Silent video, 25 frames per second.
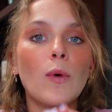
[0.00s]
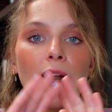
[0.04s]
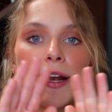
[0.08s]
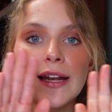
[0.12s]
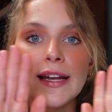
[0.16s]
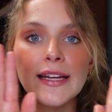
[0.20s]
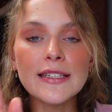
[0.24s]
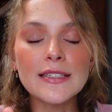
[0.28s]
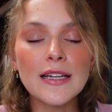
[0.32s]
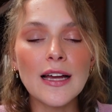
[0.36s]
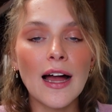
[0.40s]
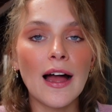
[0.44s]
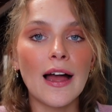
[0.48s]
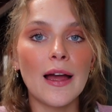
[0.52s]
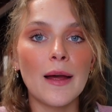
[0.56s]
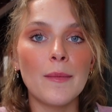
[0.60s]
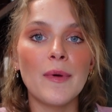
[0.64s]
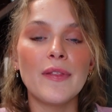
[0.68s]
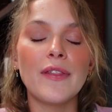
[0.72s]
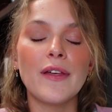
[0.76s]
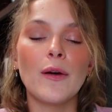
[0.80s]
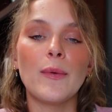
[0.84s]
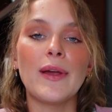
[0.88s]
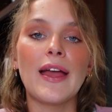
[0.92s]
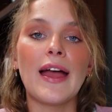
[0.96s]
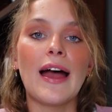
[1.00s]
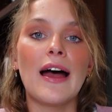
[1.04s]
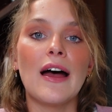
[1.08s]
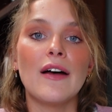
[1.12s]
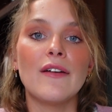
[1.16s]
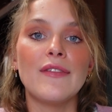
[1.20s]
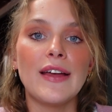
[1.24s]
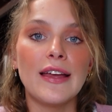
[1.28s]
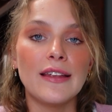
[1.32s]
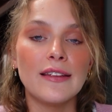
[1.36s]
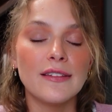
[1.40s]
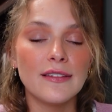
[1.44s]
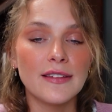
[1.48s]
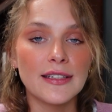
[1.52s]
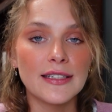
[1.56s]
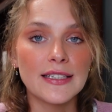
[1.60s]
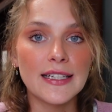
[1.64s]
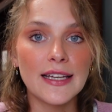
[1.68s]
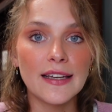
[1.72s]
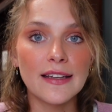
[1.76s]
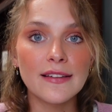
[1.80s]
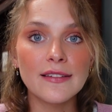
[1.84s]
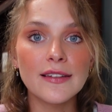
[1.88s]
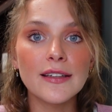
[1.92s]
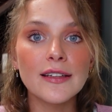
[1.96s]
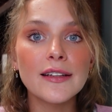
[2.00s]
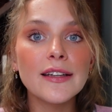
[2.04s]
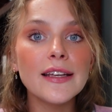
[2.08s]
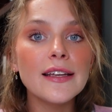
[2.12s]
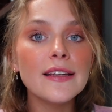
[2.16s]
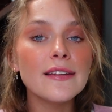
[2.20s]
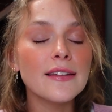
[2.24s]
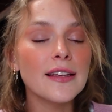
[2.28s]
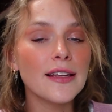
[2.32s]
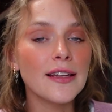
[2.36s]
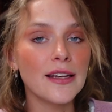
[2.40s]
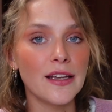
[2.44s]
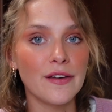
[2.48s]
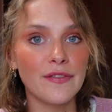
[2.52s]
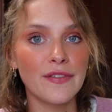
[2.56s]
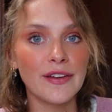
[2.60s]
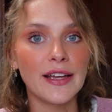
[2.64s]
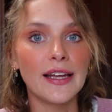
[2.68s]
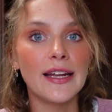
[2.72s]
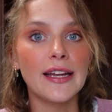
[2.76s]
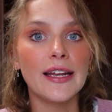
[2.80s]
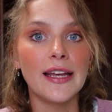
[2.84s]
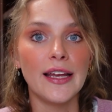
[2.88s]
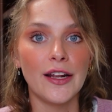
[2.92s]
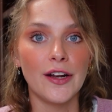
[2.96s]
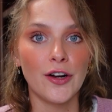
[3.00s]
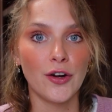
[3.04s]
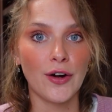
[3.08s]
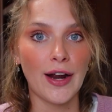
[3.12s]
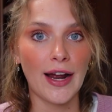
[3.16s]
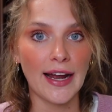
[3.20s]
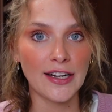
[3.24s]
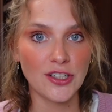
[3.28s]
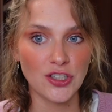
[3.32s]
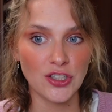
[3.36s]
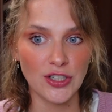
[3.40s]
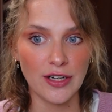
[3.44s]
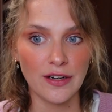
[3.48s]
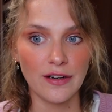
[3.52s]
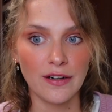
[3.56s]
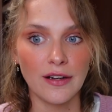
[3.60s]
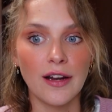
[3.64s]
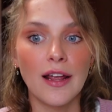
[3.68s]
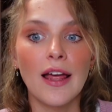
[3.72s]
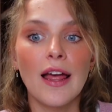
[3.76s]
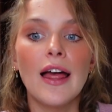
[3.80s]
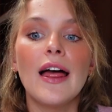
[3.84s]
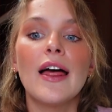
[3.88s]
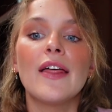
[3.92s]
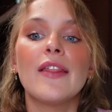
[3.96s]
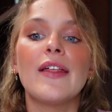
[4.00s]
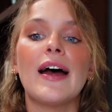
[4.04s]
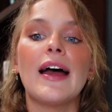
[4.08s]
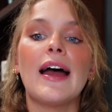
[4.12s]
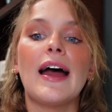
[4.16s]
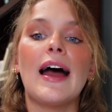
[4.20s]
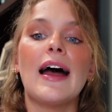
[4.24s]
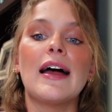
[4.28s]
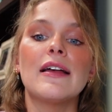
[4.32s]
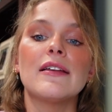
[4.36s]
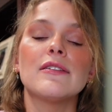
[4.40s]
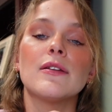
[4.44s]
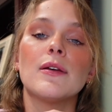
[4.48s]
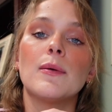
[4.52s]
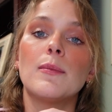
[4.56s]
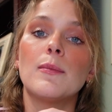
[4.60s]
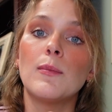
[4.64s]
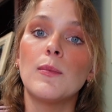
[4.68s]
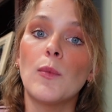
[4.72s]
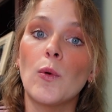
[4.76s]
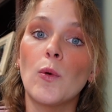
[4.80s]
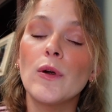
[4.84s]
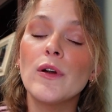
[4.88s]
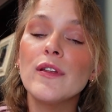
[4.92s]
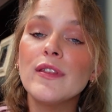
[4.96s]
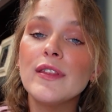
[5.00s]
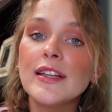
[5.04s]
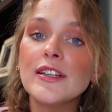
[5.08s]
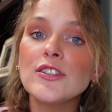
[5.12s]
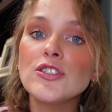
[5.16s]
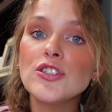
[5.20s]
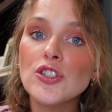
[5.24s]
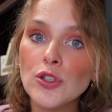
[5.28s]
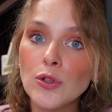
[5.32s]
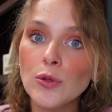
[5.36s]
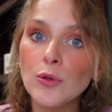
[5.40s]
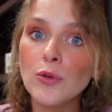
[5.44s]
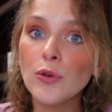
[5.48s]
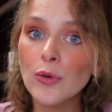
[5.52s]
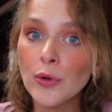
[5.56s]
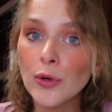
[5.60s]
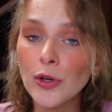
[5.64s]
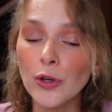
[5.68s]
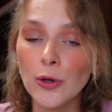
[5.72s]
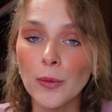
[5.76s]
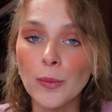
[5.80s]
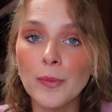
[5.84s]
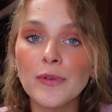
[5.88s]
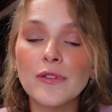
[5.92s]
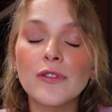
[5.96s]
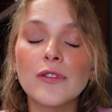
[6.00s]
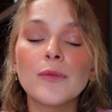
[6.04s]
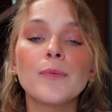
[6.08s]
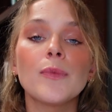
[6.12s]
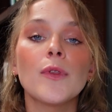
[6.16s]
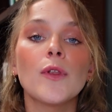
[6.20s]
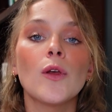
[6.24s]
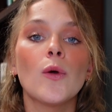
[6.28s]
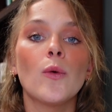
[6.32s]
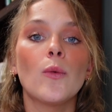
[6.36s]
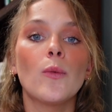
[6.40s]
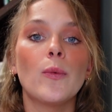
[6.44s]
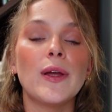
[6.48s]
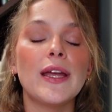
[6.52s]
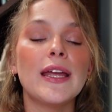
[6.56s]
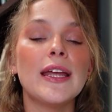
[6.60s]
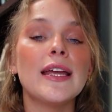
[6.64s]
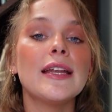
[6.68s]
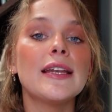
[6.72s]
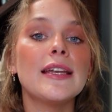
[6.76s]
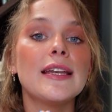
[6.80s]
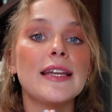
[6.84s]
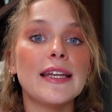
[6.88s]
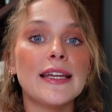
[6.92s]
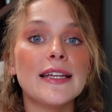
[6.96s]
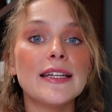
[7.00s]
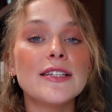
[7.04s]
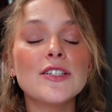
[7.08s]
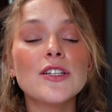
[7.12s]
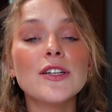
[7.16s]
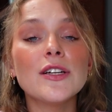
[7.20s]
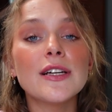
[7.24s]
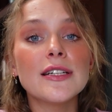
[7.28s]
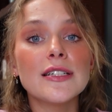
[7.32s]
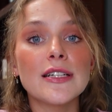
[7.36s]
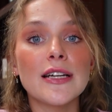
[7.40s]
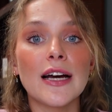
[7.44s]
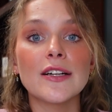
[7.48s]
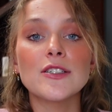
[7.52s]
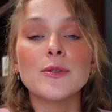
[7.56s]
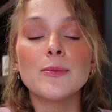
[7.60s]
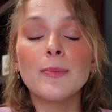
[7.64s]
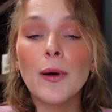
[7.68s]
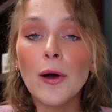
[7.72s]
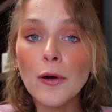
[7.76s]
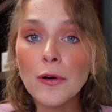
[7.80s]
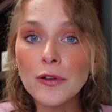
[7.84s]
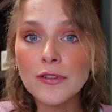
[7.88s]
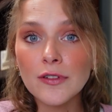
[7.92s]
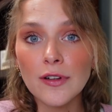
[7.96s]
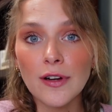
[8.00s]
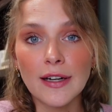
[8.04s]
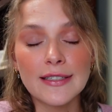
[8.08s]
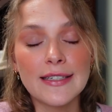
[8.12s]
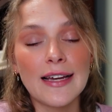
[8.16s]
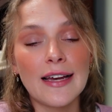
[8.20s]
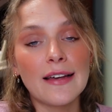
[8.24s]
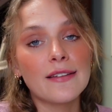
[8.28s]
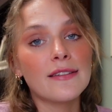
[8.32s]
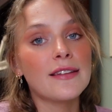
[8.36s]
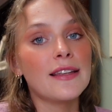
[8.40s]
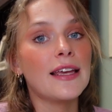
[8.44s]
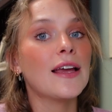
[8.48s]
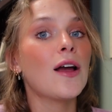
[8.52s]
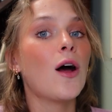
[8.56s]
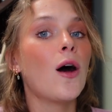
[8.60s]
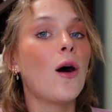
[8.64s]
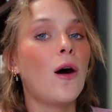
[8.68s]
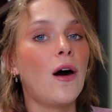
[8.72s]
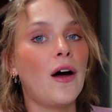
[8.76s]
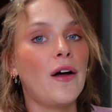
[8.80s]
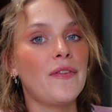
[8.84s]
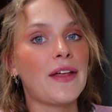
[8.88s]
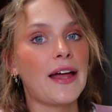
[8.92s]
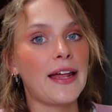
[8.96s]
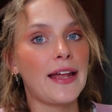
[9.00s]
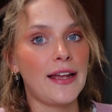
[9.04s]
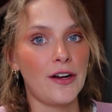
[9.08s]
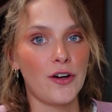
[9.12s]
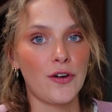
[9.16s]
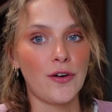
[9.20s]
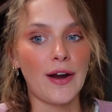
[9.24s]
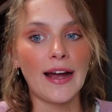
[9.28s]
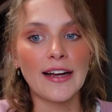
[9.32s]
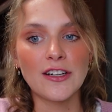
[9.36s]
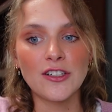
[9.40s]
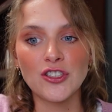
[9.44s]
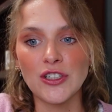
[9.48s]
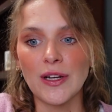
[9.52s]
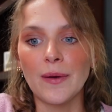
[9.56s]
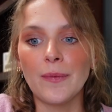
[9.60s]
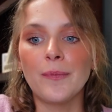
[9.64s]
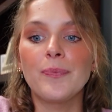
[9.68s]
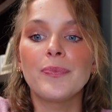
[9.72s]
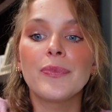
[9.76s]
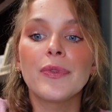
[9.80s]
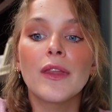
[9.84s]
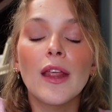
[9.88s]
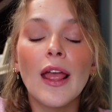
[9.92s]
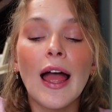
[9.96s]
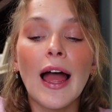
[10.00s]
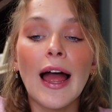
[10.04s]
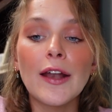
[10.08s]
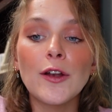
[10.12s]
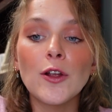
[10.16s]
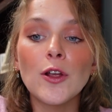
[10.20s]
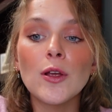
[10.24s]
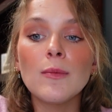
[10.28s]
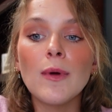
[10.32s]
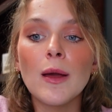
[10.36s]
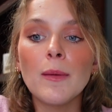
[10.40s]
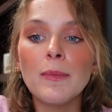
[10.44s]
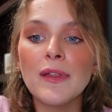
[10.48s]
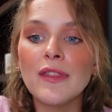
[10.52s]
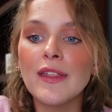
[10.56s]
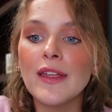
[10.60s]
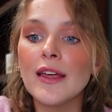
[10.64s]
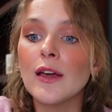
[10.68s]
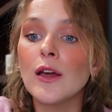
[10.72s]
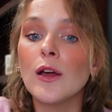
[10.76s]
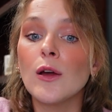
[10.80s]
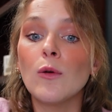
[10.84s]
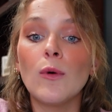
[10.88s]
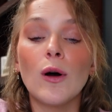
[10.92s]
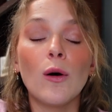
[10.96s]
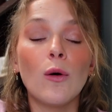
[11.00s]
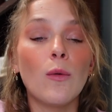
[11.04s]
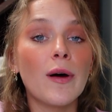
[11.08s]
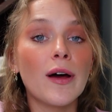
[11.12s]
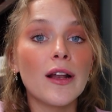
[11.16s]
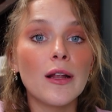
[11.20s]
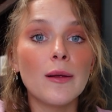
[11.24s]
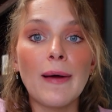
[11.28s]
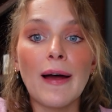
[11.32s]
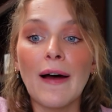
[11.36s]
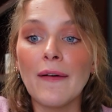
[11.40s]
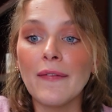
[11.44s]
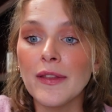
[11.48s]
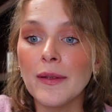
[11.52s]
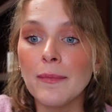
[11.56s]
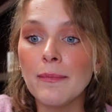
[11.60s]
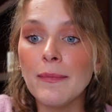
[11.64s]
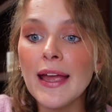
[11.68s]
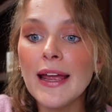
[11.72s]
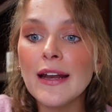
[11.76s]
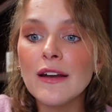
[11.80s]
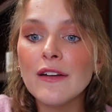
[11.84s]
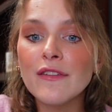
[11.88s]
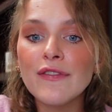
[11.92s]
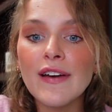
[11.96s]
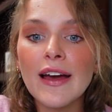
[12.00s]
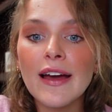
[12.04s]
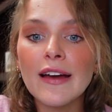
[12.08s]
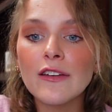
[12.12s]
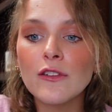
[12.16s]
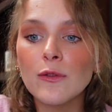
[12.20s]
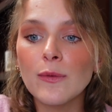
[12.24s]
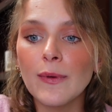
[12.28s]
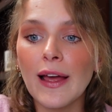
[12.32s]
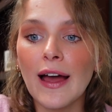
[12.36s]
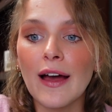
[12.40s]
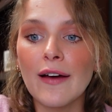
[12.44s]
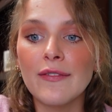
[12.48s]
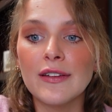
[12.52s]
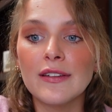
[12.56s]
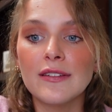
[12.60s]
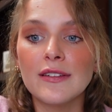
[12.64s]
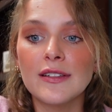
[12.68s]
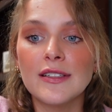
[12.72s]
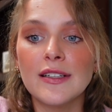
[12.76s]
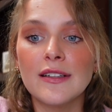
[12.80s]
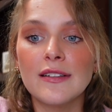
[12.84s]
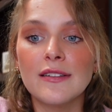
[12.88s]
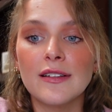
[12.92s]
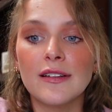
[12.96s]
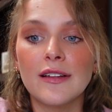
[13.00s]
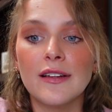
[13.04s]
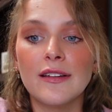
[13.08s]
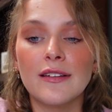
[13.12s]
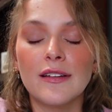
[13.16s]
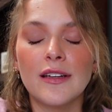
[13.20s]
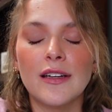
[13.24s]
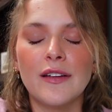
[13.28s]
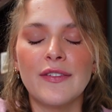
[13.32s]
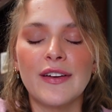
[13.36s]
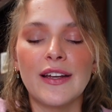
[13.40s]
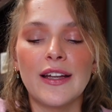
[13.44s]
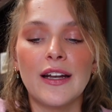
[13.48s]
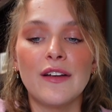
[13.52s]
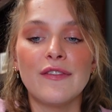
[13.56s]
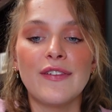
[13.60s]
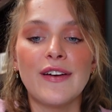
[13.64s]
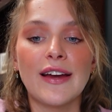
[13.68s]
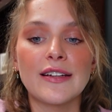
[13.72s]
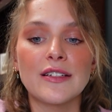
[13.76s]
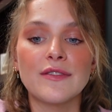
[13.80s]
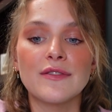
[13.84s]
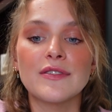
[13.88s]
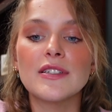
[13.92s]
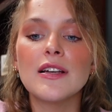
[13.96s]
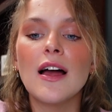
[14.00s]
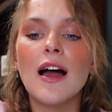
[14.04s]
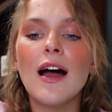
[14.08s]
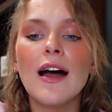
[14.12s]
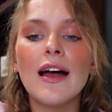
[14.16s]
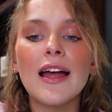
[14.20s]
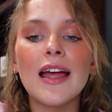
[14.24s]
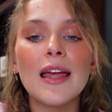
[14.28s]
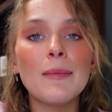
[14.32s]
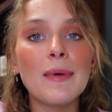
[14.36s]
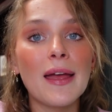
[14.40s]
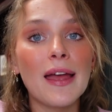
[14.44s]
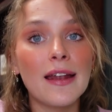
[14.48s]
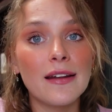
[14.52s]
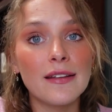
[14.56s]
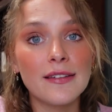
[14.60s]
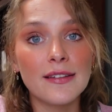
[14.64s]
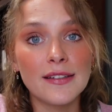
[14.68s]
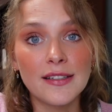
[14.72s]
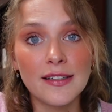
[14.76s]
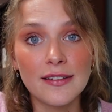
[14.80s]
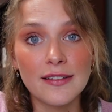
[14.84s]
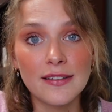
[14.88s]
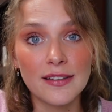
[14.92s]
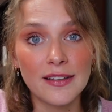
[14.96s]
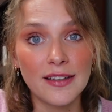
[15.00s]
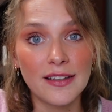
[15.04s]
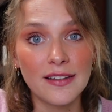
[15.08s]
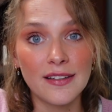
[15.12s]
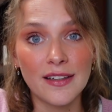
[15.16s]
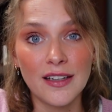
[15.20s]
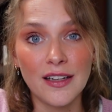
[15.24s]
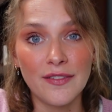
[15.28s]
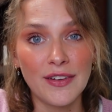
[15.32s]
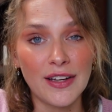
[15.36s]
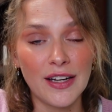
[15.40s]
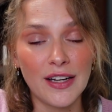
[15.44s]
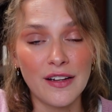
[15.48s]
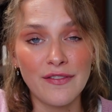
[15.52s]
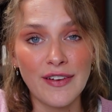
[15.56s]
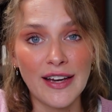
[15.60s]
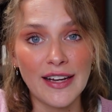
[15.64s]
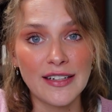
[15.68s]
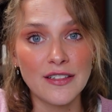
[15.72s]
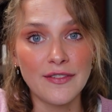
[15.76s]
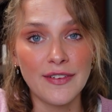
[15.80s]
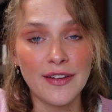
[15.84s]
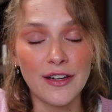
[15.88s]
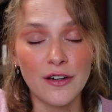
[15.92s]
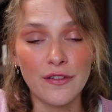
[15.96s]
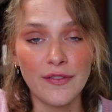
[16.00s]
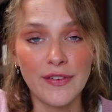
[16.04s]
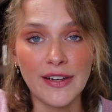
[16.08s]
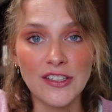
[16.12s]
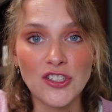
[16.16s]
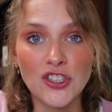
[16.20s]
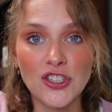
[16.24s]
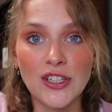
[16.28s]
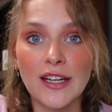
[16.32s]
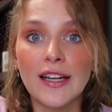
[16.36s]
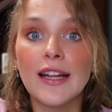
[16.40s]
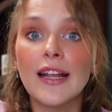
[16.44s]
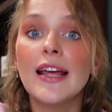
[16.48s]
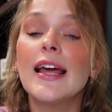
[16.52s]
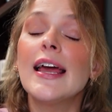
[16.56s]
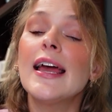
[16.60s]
anytime that we have a statistically significant interaction that has more than two groups, we need to conduct post-hoc testing on that interaction. I know you might be thinking, well, what about the main effects? We have a statistically significant effect of time and a statistically significant effect of intervention.